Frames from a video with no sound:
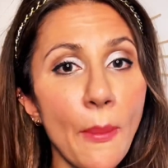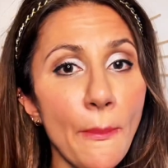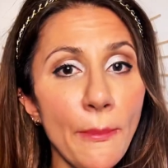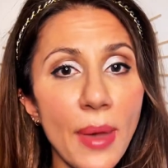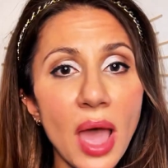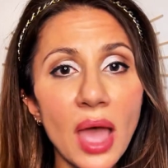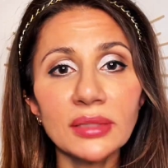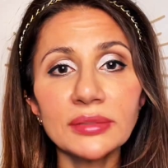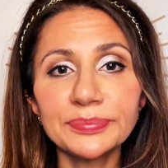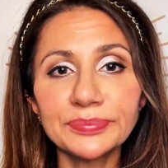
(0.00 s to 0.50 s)

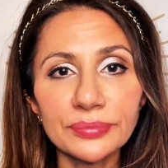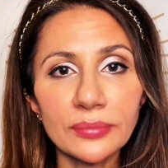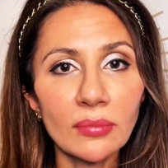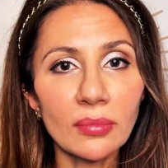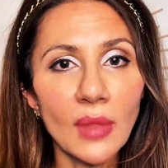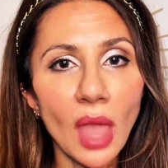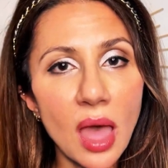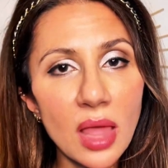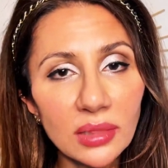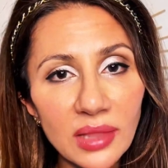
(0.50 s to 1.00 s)
But
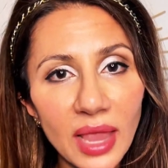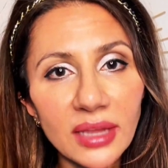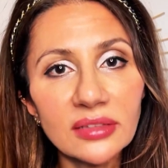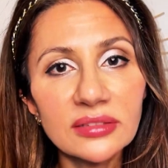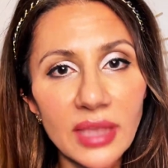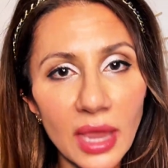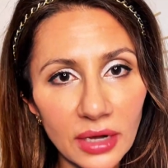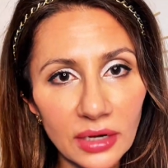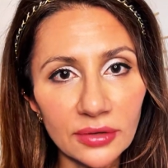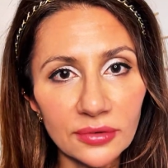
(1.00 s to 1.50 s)
unlike
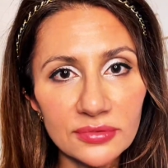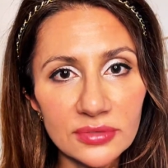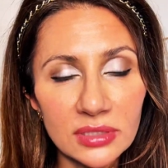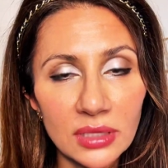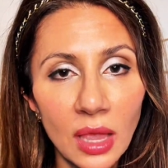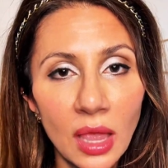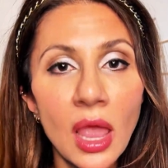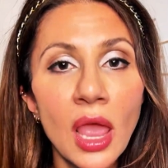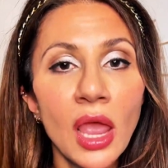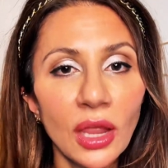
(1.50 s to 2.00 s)
tariffs,
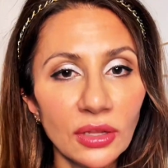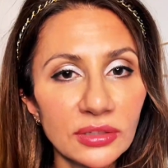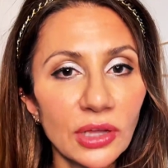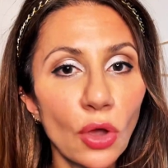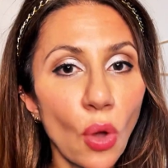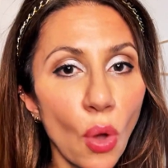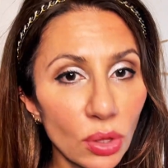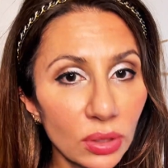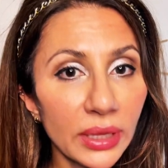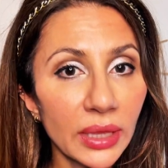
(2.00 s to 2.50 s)
the
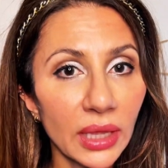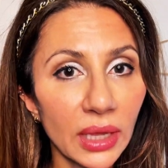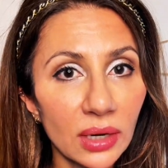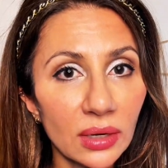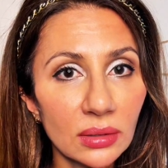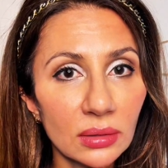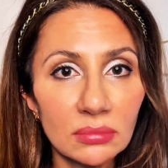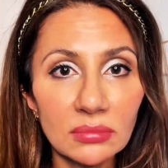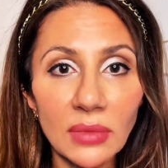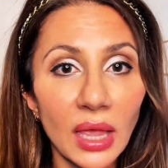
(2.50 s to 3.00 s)
goal
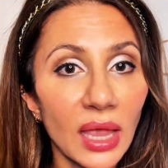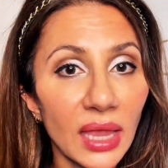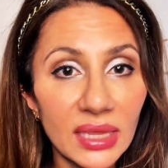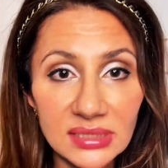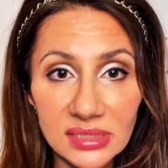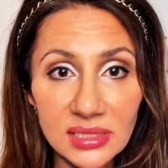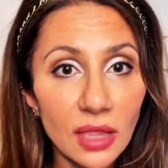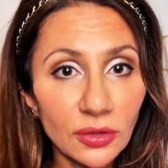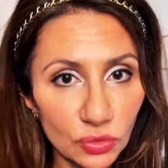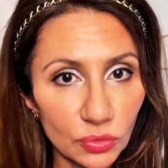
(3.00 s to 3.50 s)
here
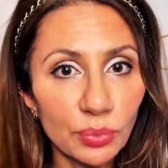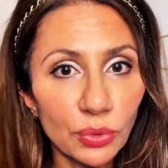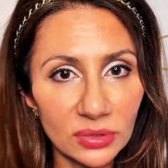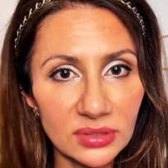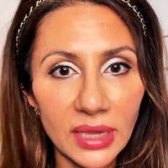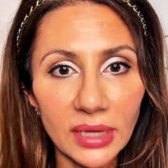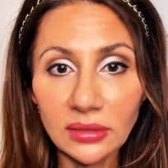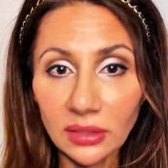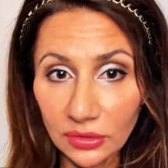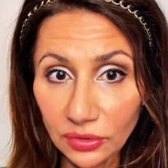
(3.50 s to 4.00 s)
is not to
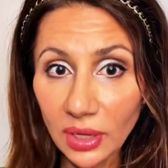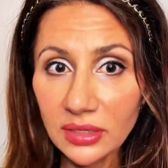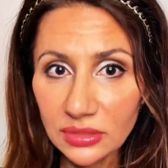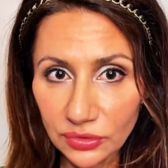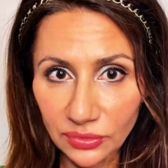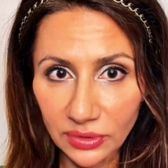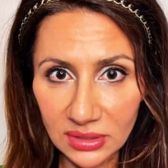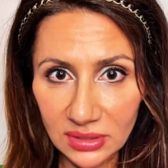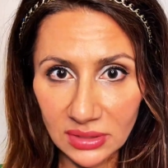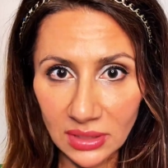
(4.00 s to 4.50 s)
protect
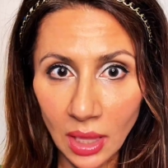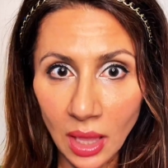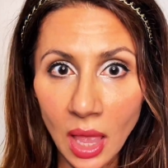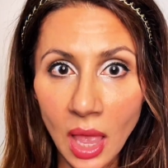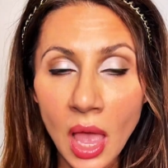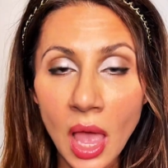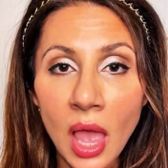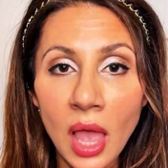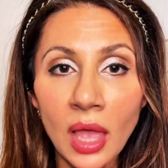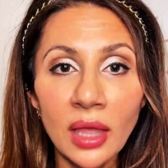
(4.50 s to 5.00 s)
industries.
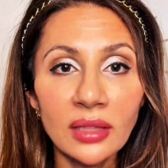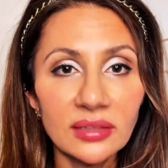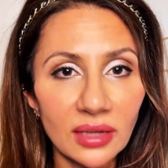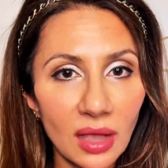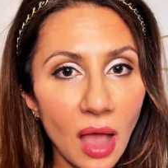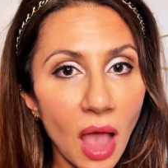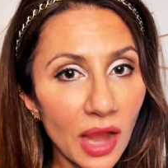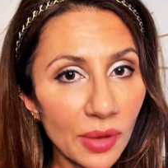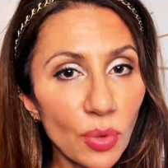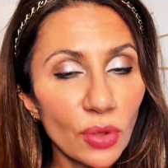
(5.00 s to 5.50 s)
The
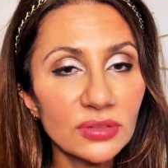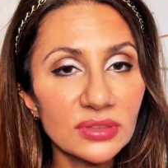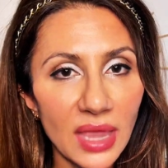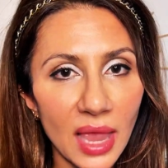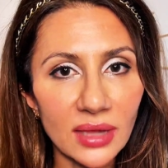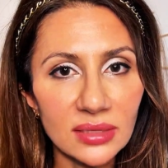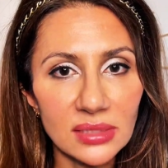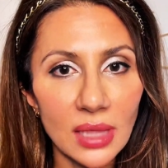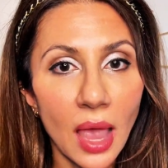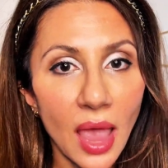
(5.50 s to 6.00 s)
carbon
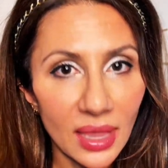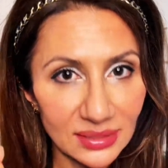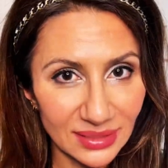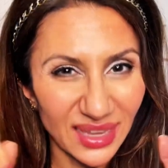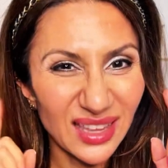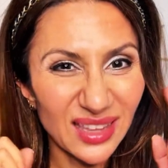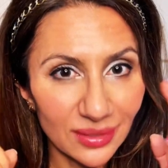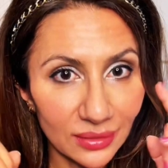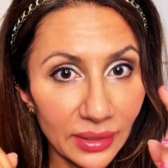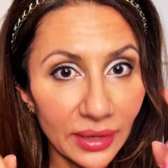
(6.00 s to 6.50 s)
tax is
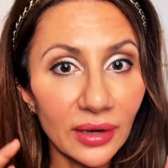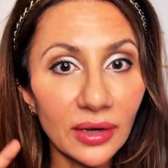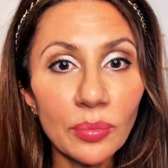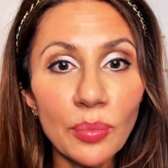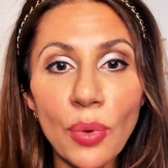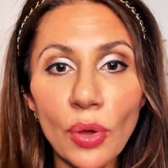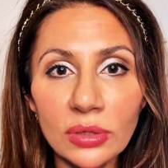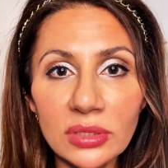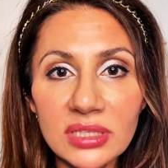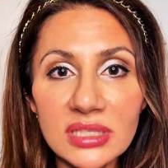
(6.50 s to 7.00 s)
a clear
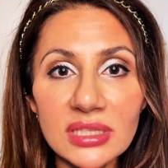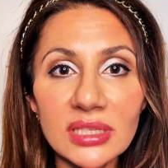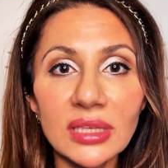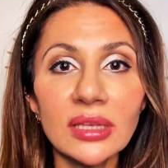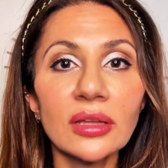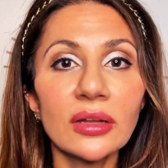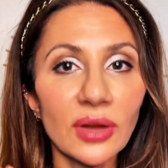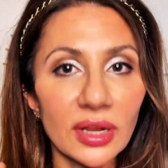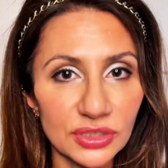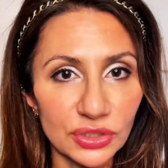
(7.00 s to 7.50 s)
policy
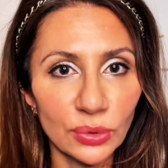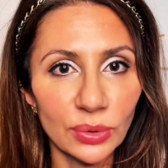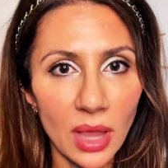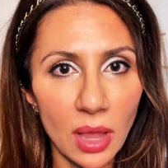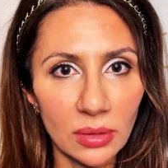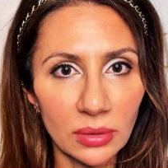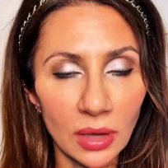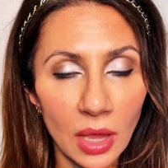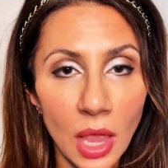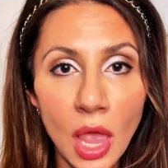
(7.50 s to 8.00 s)
rationale
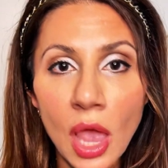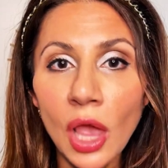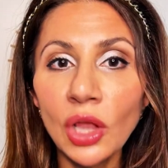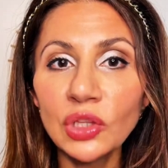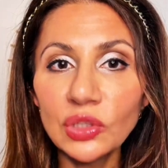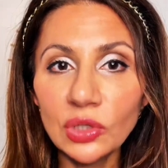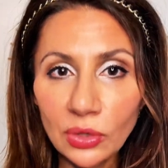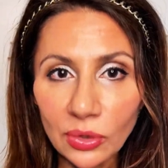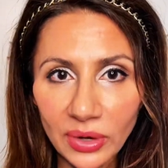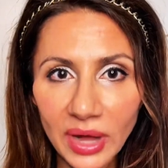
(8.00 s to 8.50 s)

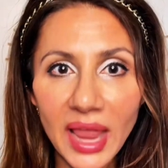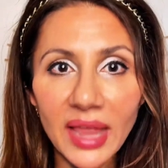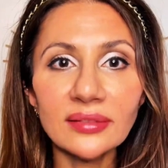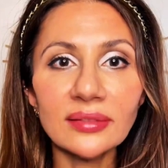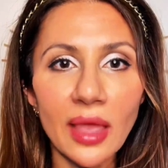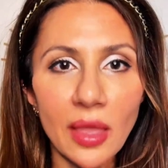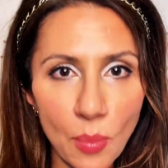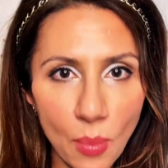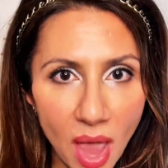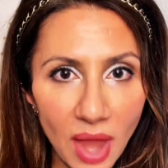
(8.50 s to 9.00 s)
to
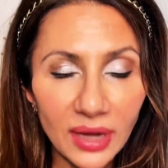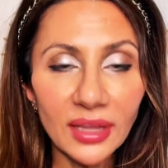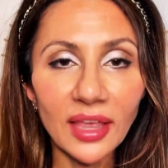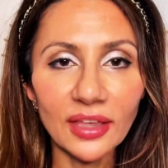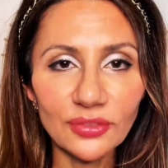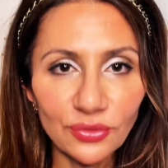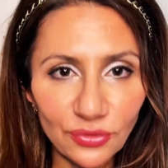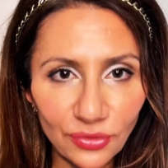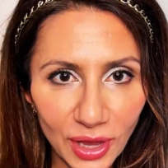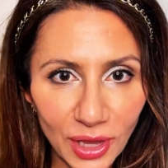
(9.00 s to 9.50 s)
correct a
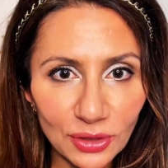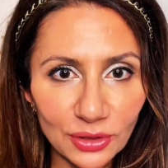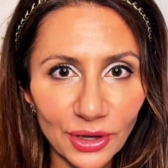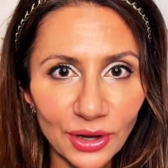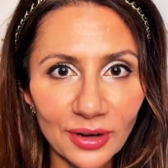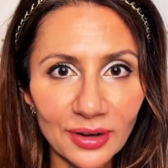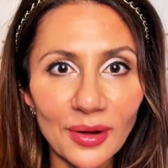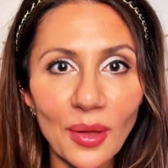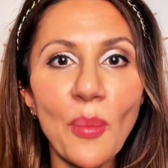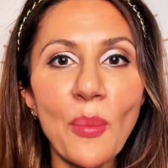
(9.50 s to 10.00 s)
market
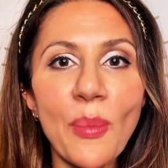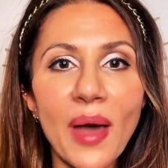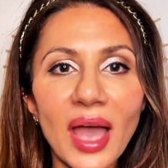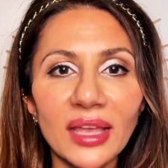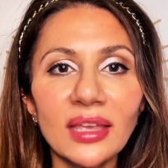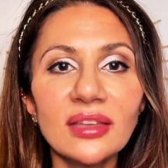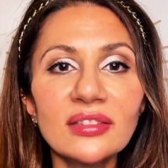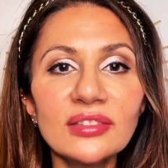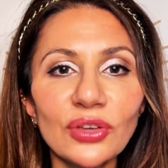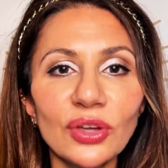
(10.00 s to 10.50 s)
failure by
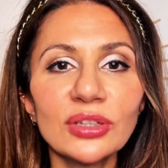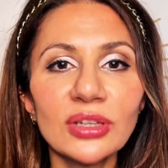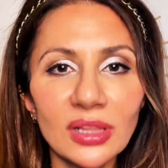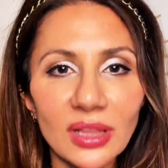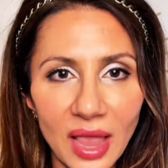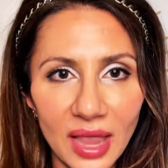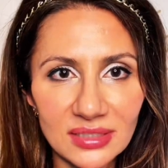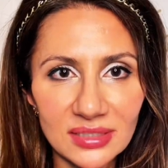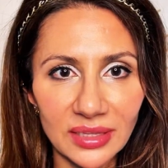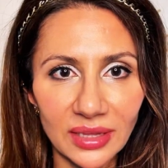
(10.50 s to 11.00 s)

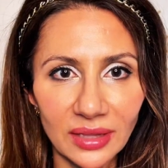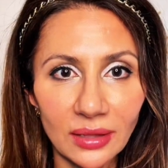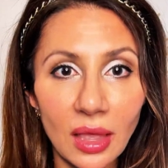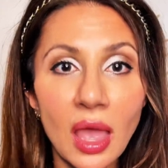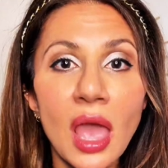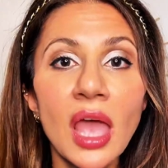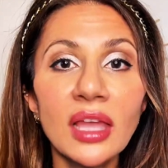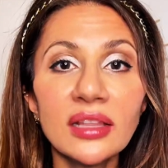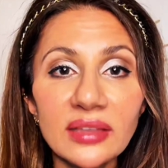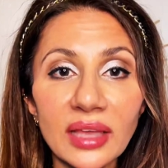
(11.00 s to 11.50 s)

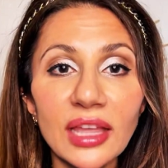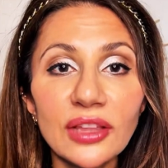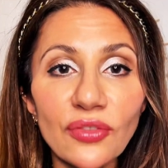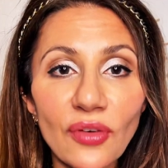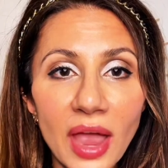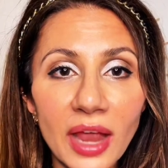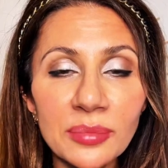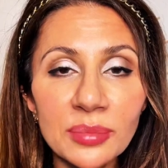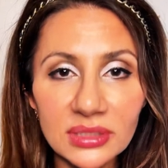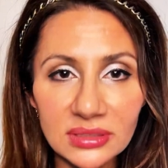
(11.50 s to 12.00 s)
internalizing the
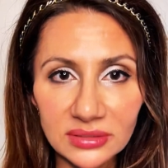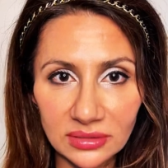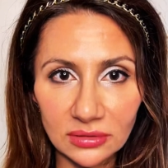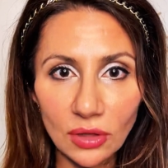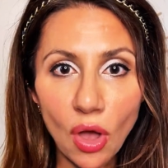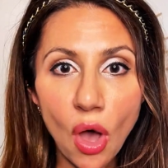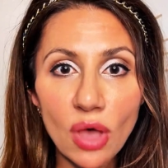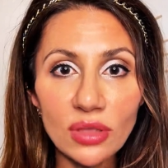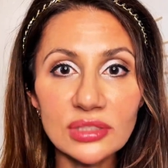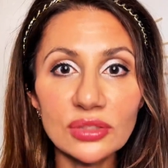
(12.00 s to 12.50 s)
environmental
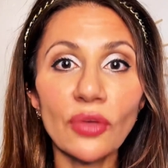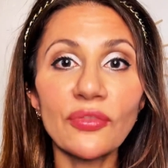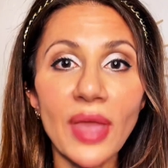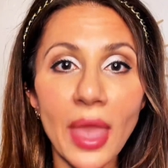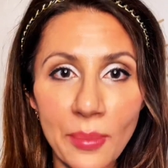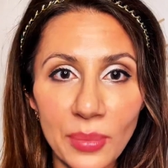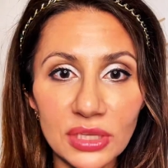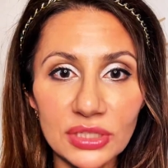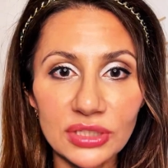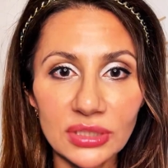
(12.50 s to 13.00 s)
cost of
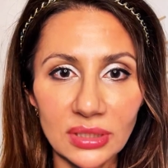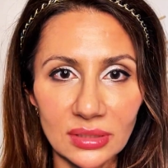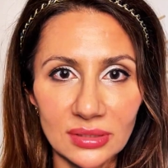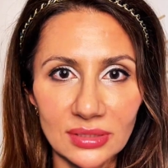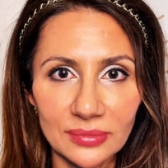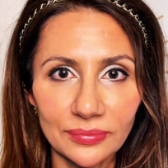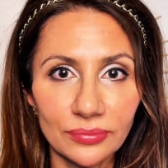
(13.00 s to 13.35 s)
emissions,